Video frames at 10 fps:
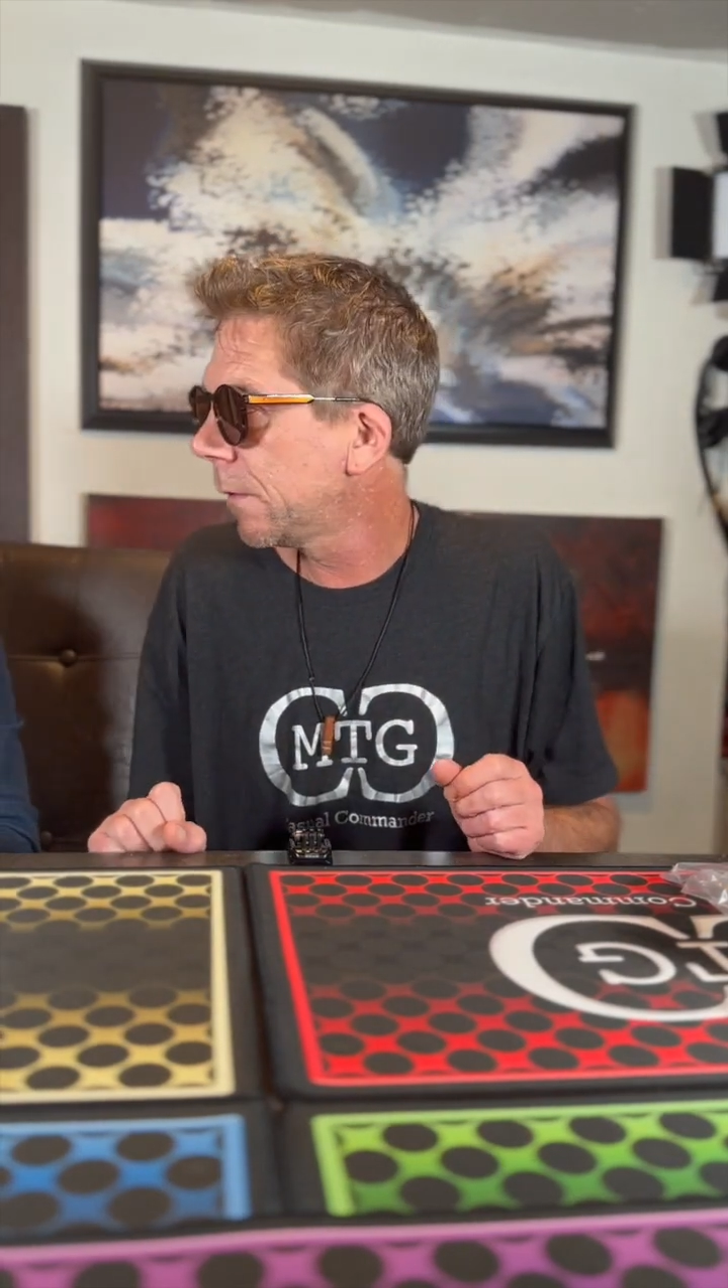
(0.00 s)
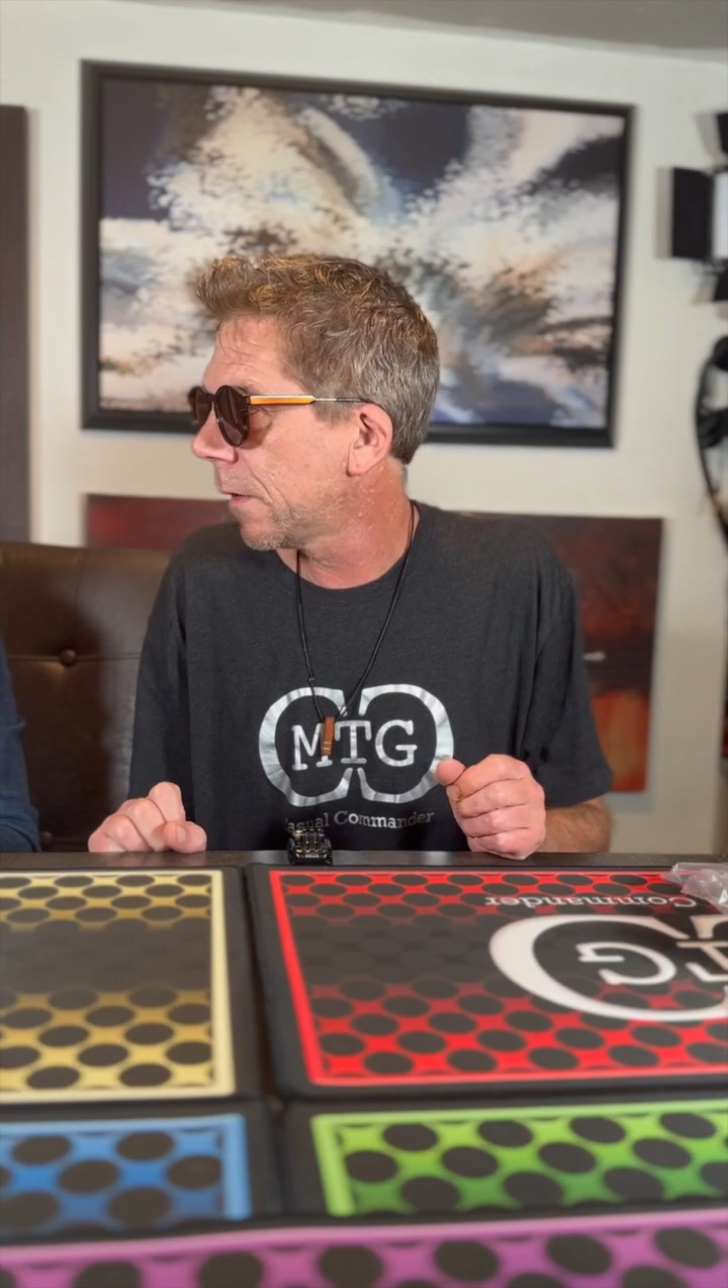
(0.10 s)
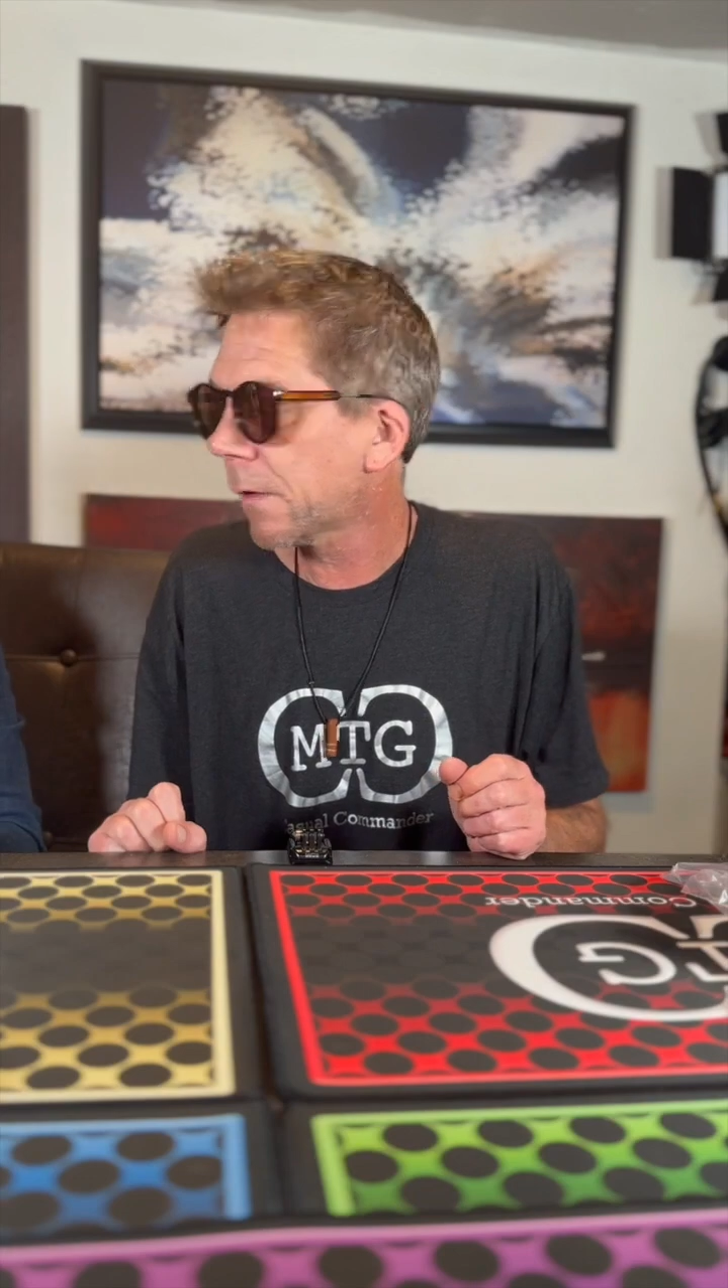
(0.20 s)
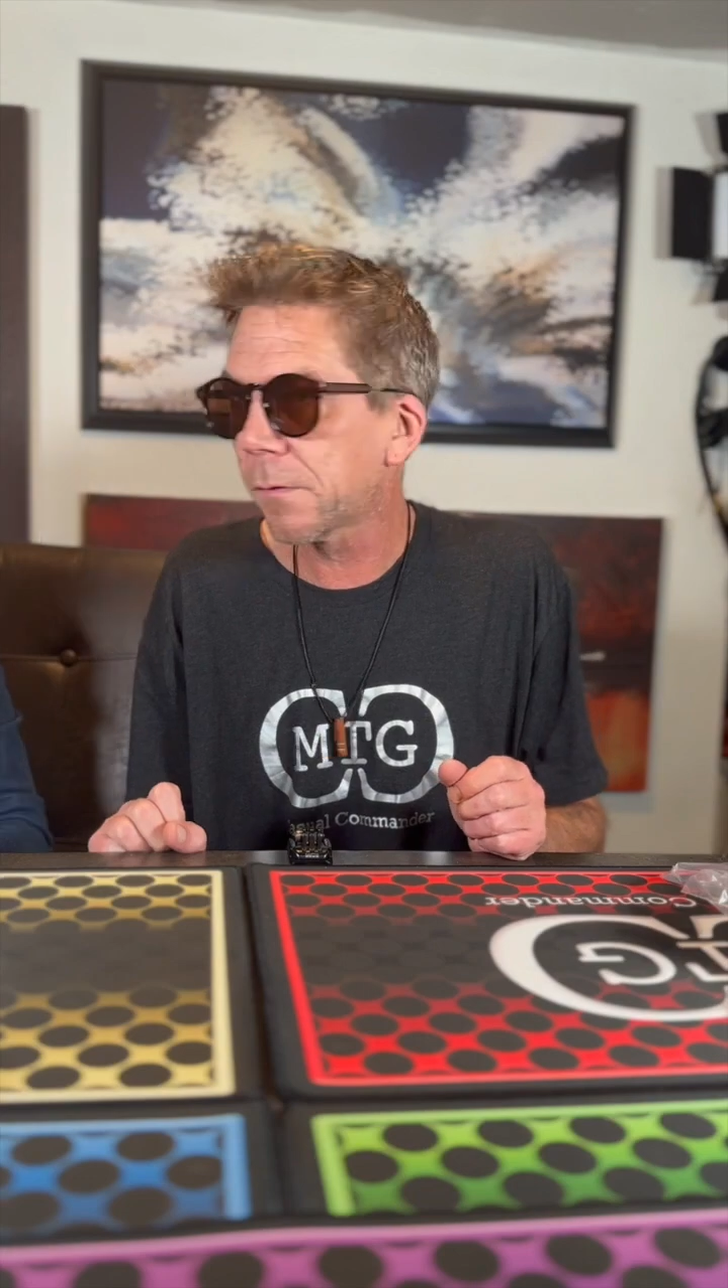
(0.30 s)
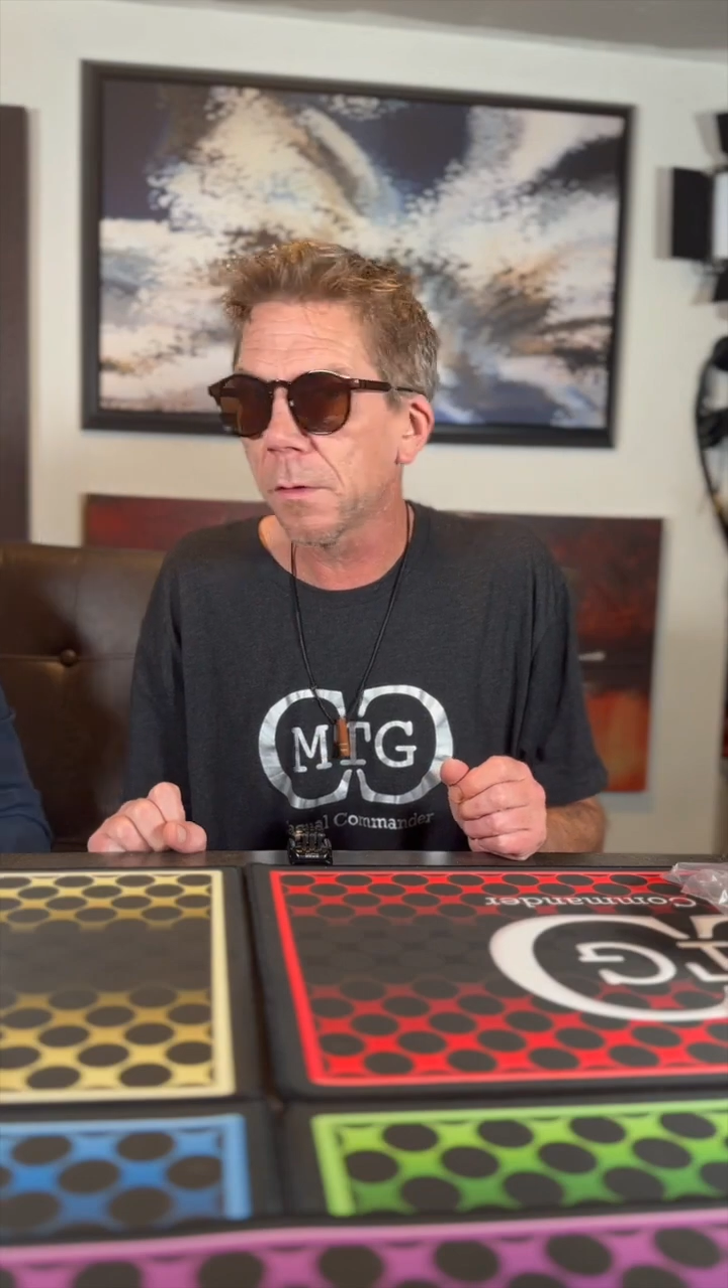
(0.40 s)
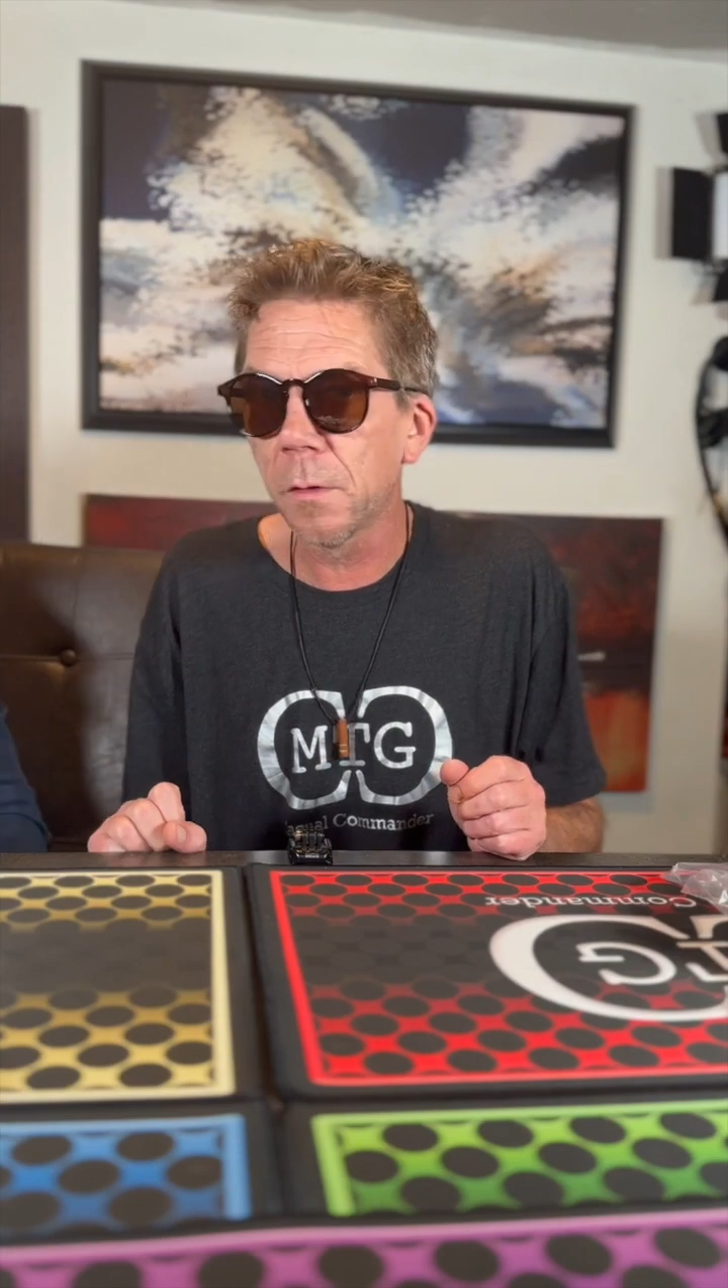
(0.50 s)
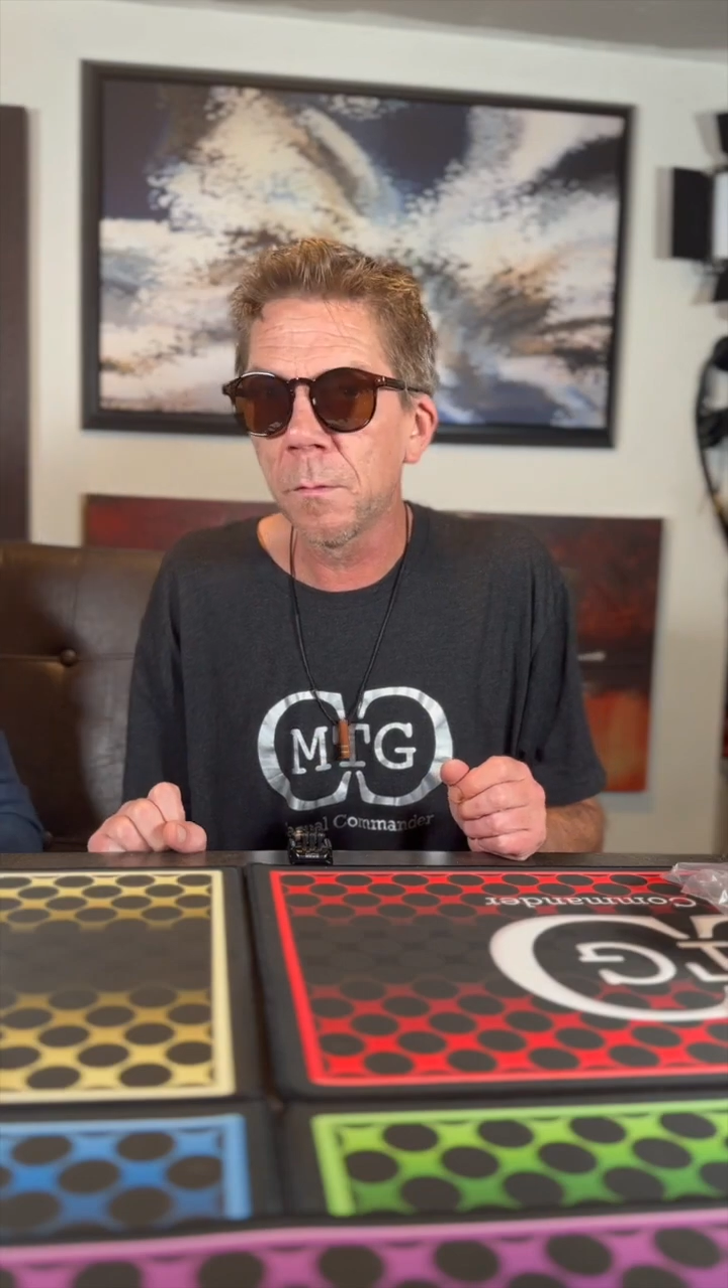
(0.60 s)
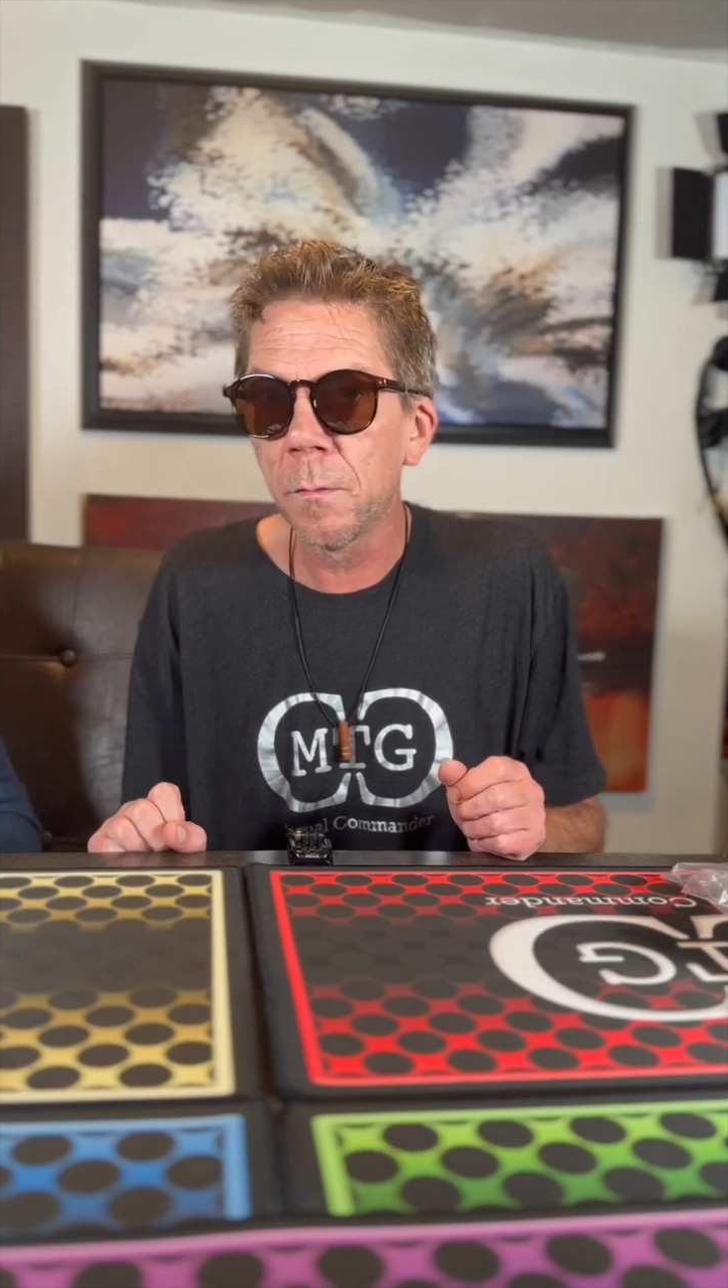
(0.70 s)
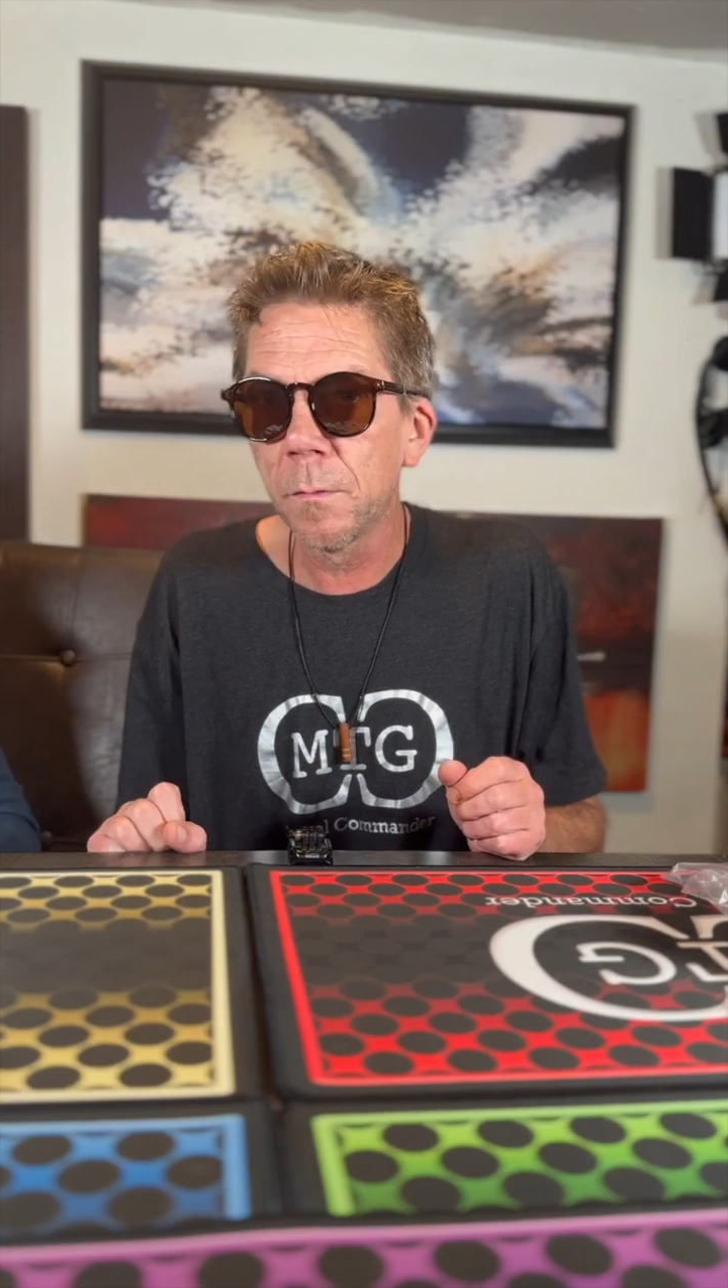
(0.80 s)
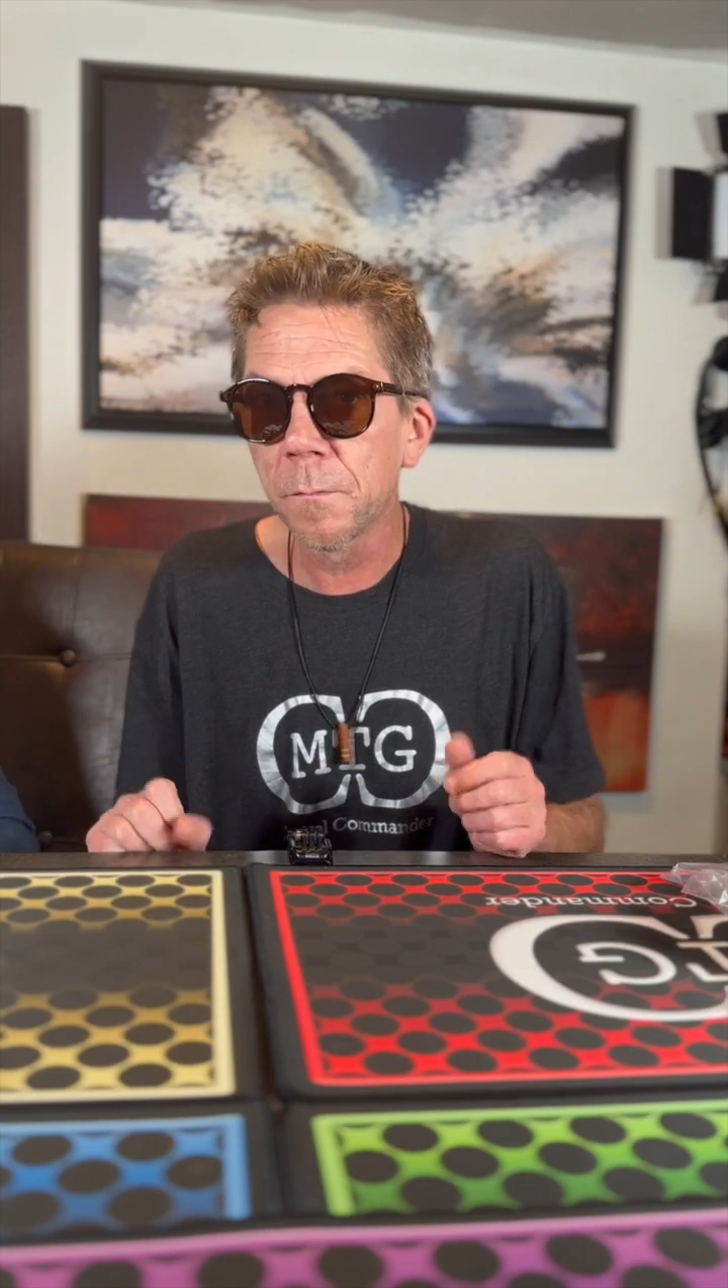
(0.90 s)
you look through them.